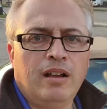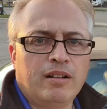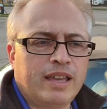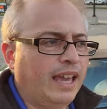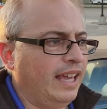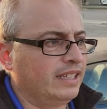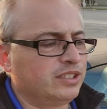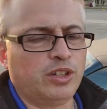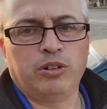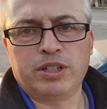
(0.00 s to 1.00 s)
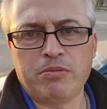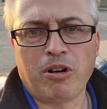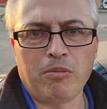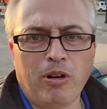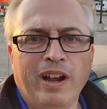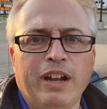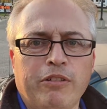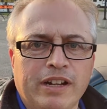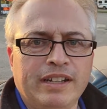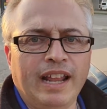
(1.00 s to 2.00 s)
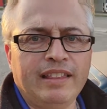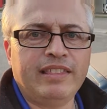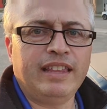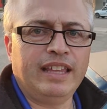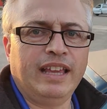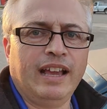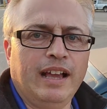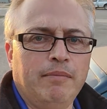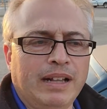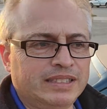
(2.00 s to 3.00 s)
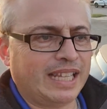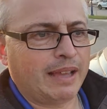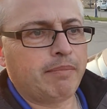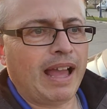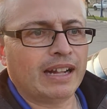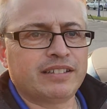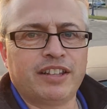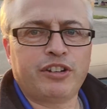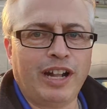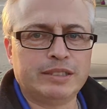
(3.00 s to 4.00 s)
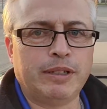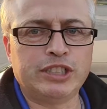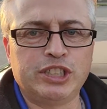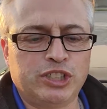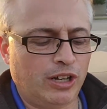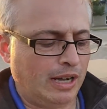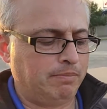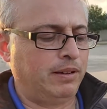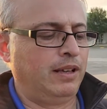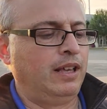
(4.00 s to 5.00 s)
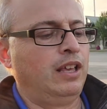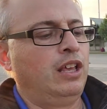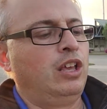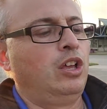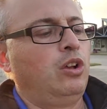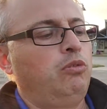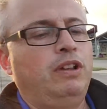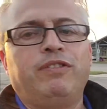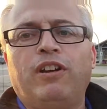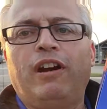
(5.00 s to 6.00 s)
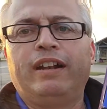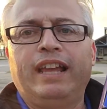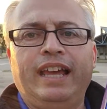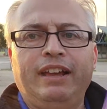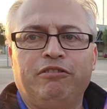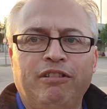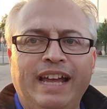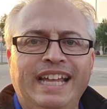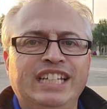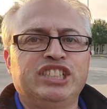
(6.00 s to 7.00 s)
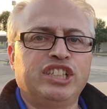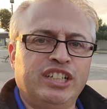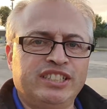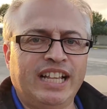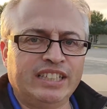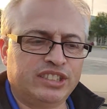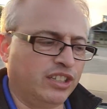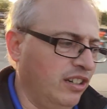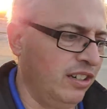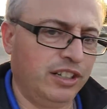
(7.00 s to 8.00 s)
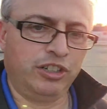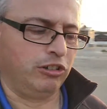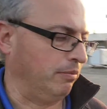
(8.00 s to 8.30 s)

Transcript: okay, so tomorrow morning we're going to take the Mustang back to the transmission shop. We've got a range sensor to